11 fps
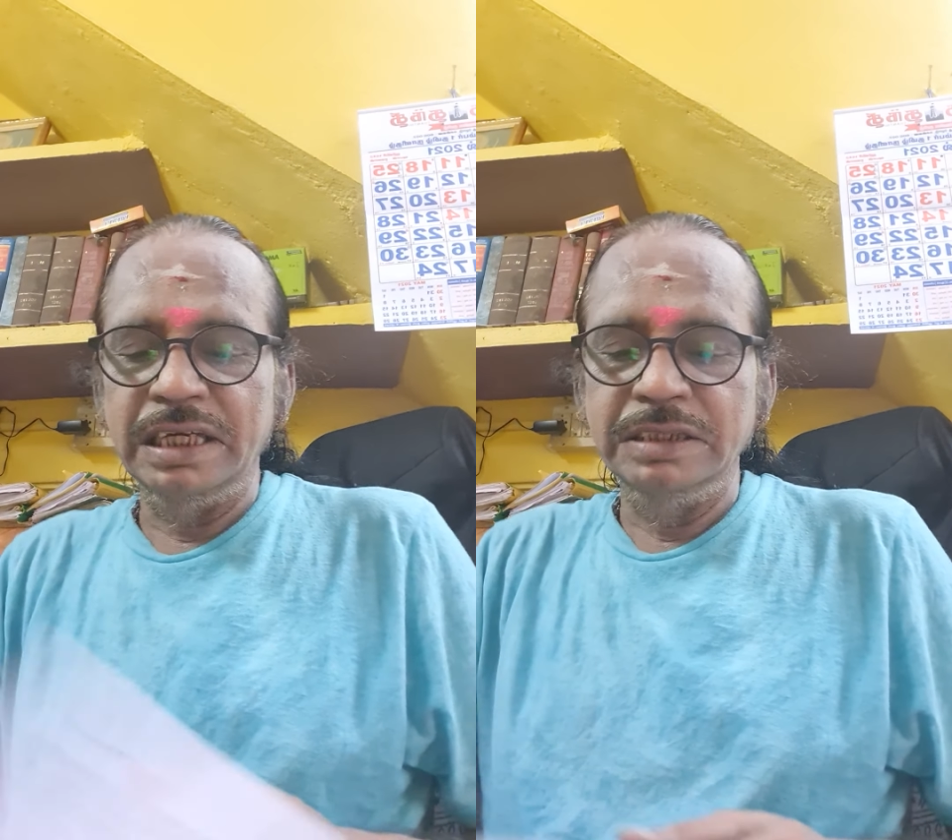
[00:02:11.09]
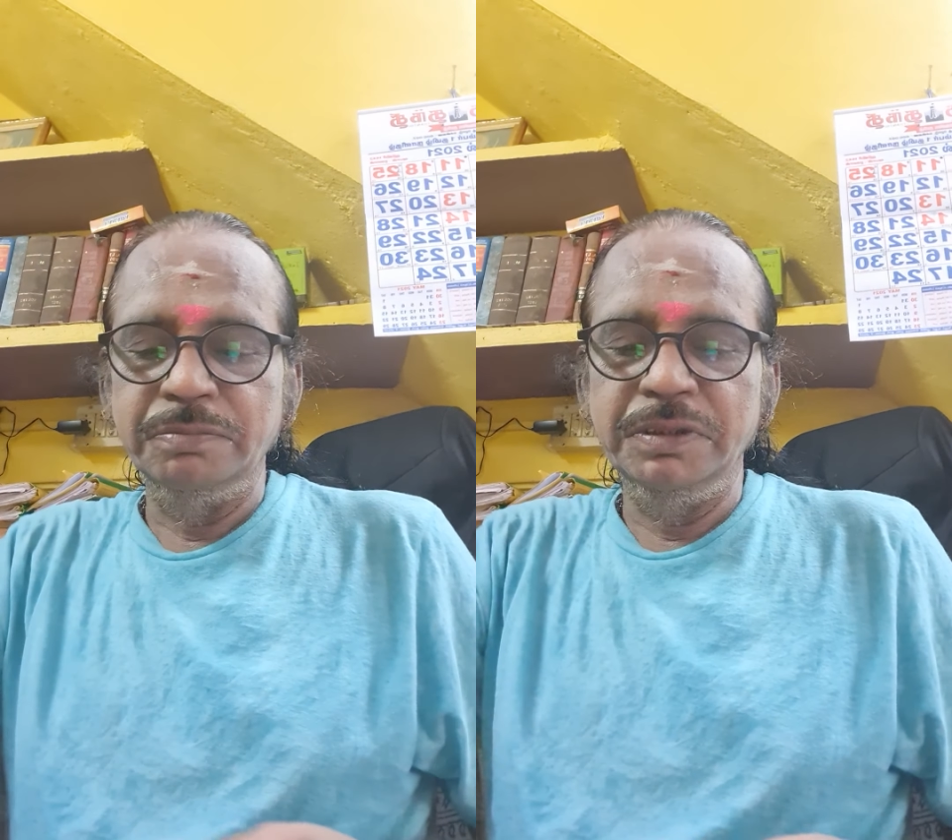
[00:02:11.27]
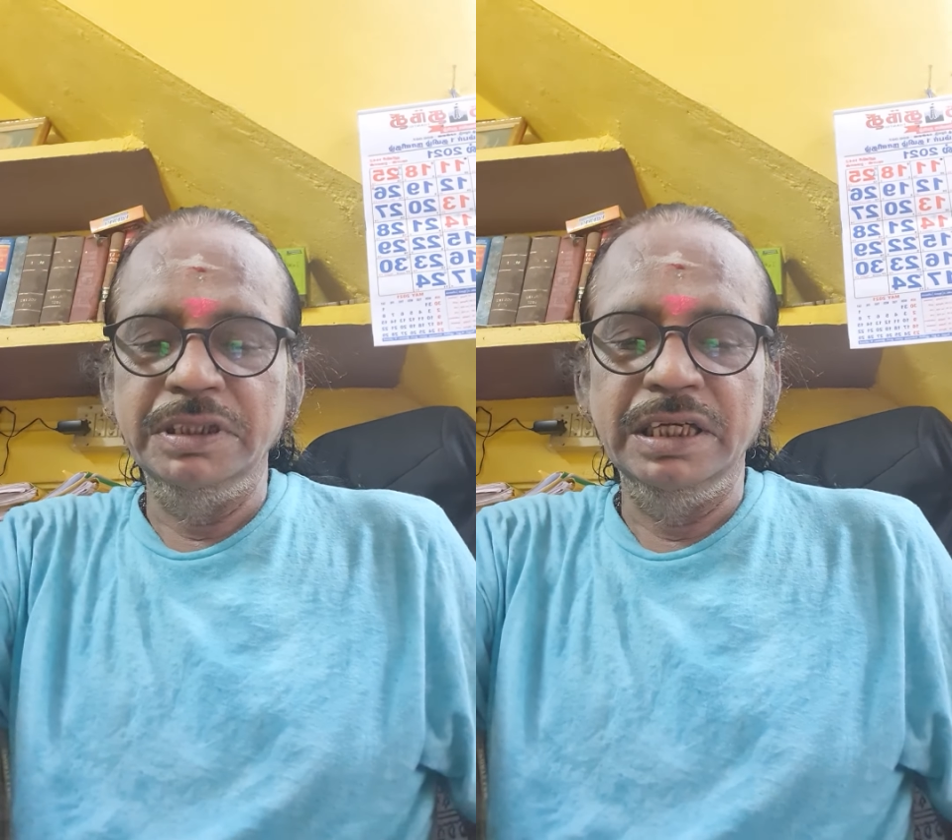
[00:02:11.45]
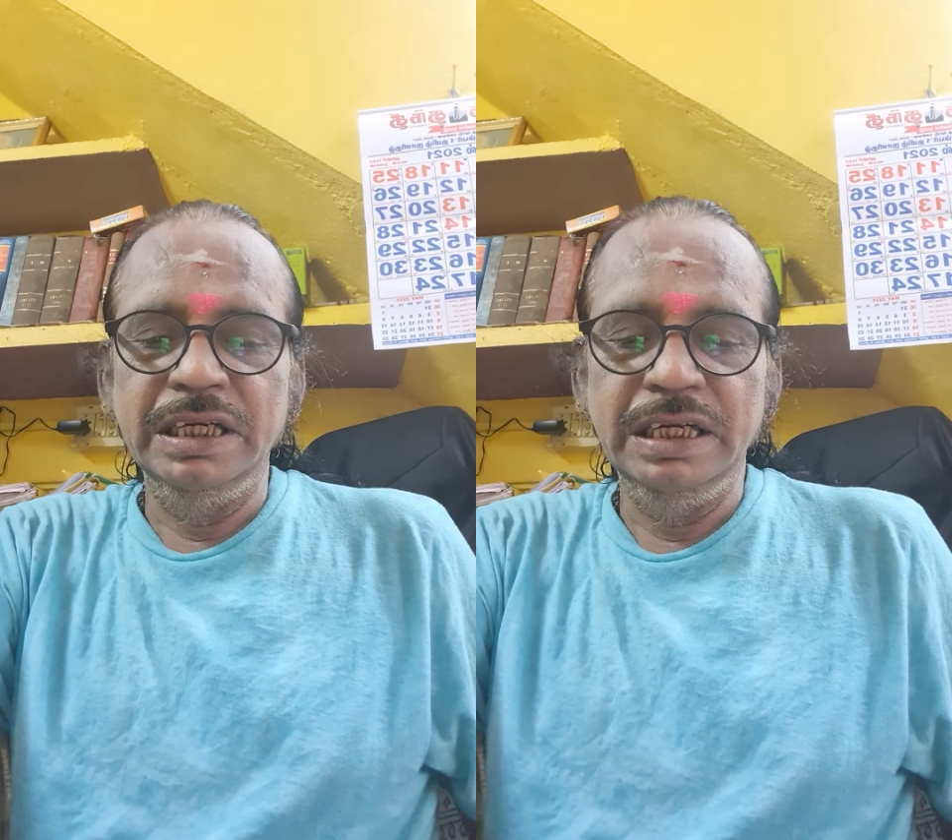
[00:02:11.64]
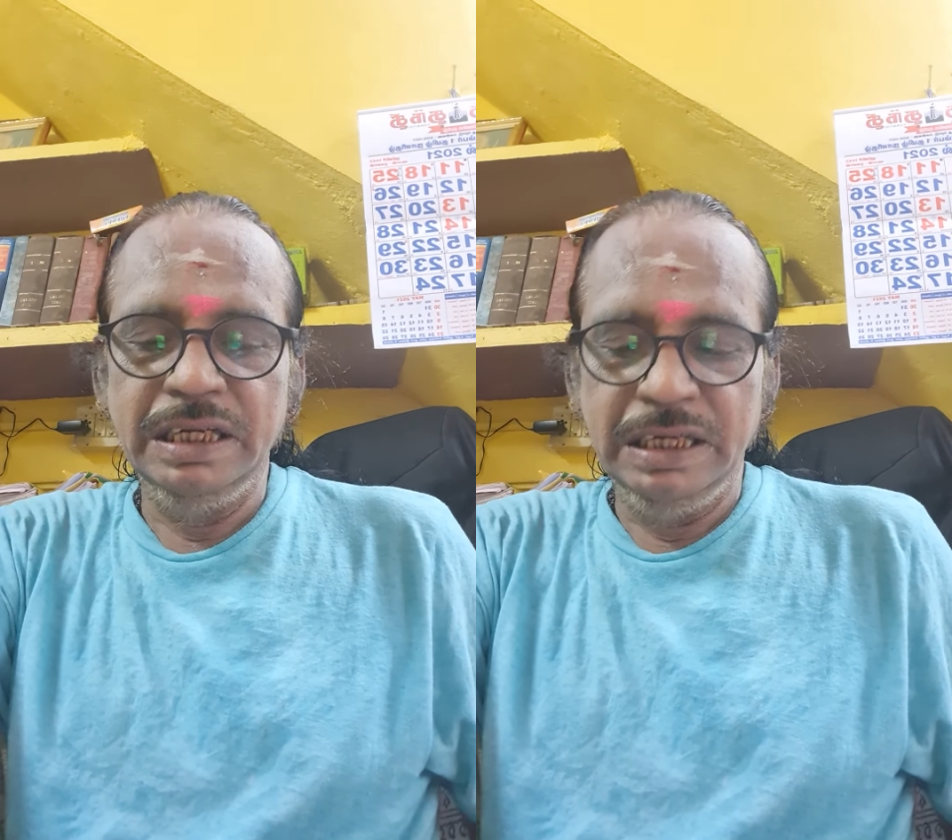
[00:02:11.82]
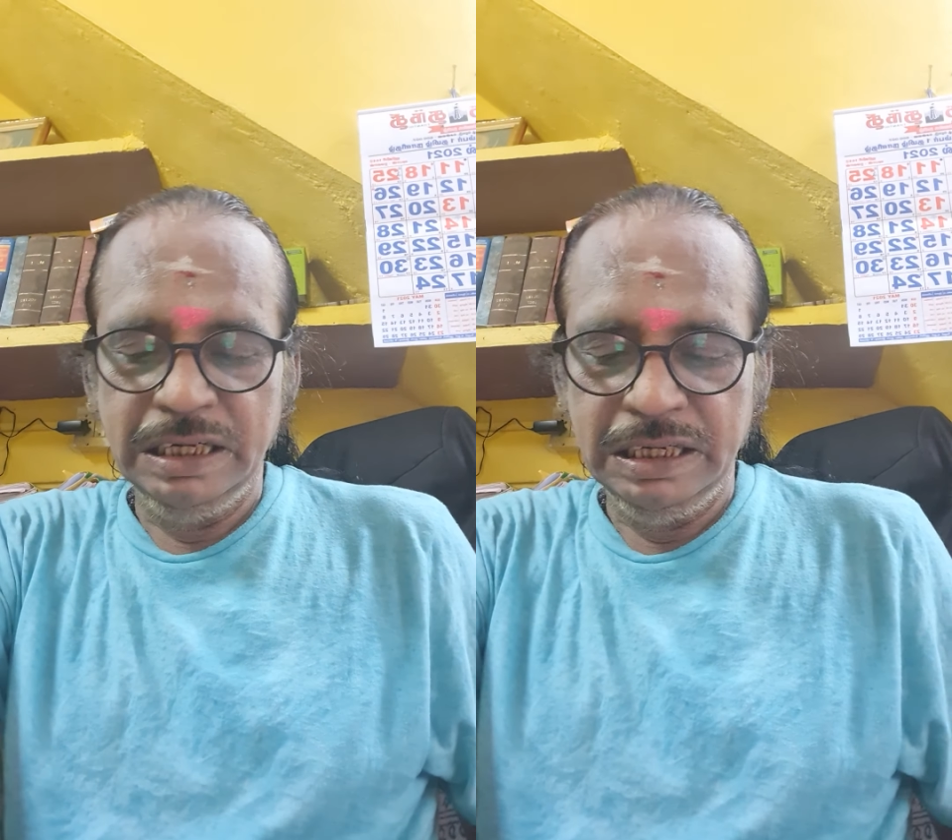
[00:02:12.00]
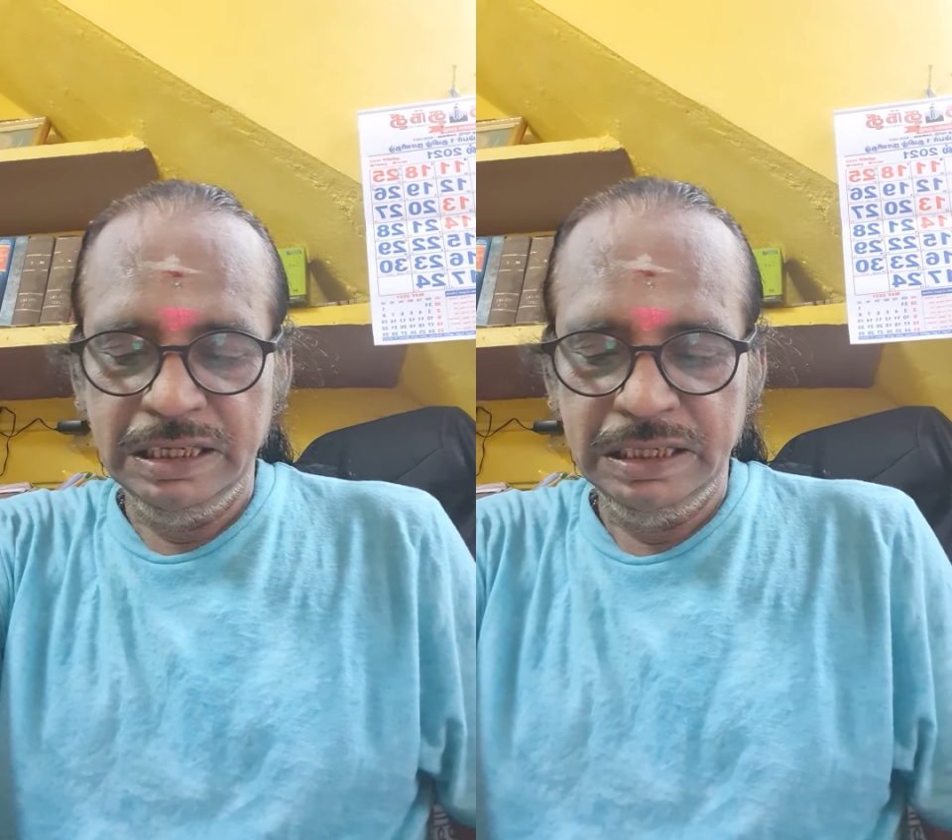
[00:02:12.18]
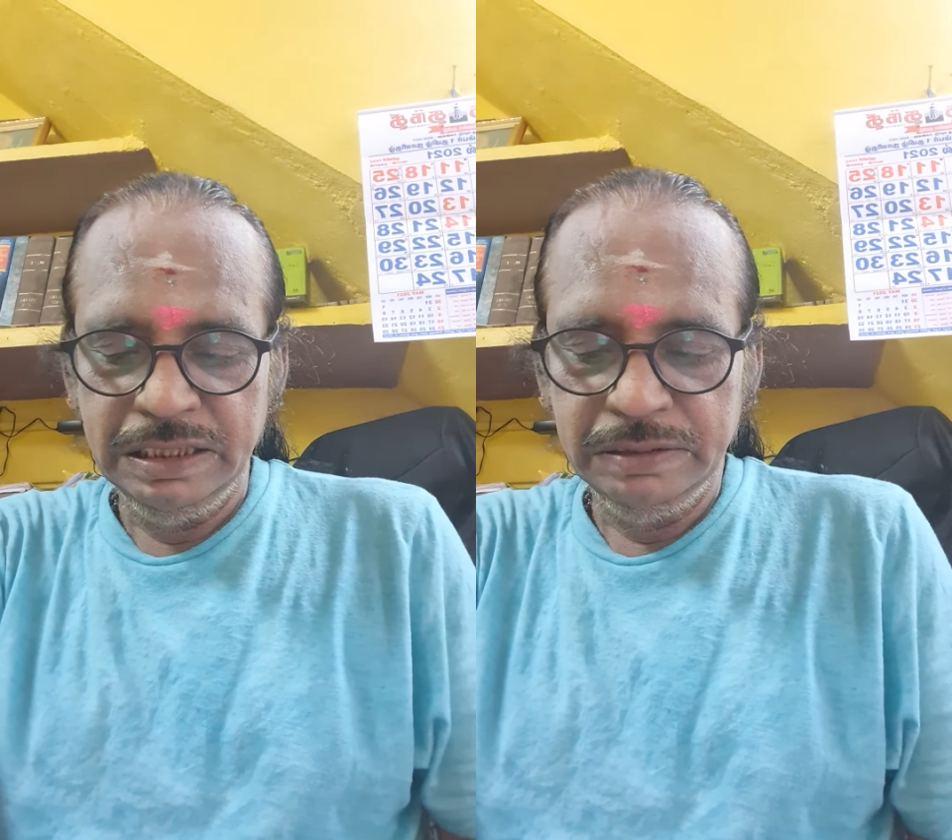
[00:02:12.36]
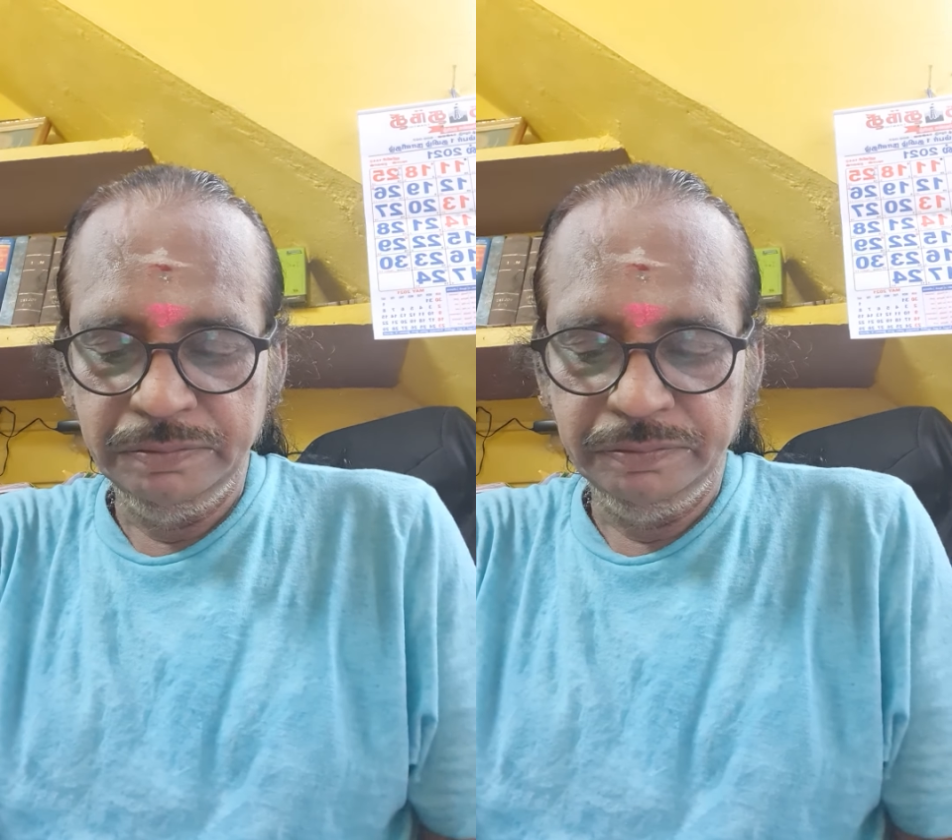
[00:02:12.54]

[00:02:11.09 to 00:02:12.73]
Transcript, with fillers: has been uh,